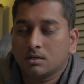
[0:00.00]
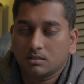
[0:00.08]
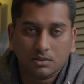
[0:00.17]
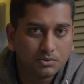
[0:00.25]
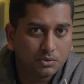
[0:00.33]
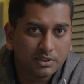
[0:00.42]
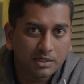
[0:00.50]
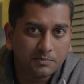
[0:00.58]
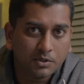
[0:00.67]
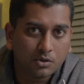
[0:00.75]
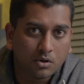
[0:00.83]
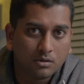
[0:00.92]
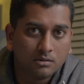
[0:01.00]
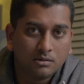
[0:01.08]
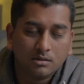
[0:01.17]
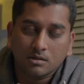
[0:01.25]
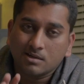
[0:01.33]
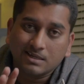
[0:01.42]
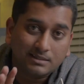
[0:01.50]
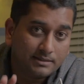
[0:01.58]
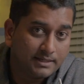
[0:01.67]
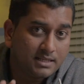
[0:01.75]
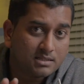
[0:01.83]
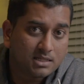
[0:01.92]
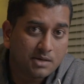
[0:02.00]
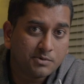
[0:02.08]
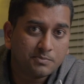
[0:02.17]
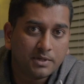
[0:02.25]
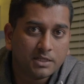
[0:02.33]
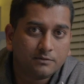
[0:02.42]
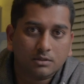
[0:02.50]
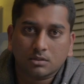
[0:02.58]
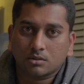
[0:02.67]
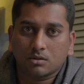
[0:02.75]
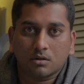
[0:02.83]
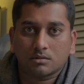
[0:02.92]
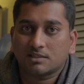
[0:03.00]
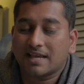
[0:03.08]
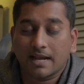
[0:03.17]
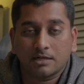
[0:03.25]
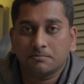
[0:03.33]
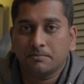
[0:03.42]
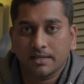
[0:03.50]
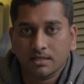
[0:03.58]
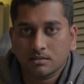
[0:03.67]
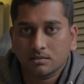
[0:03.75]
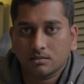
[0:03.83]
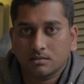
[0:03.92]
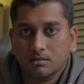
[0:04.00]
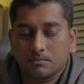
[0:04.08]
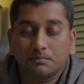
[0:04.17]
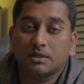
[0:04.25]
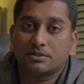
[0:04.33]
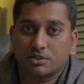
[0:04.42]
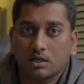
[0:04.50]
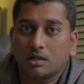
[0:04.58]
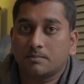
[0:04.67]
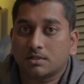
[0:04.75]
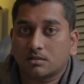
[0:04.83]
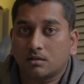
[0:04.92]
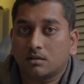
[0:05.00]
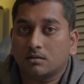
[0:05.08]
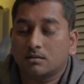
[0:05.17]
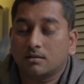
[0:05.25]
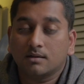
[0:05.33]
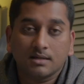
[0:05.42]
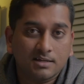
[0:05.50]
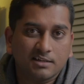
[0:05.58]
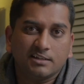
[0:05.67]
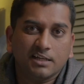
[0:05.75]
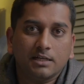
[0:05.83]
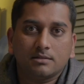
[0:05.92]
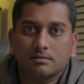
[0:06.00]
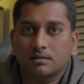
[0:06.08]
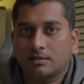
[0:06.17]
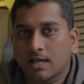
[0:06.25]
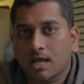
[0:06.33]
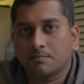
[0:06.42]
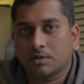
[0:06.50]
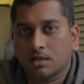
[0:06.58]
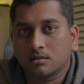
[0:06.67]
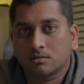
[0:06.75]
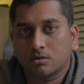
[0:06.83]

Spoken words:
Now don't get me wrong, there is time and place for the sauce Adam made, but Chana Masala needs that caramelized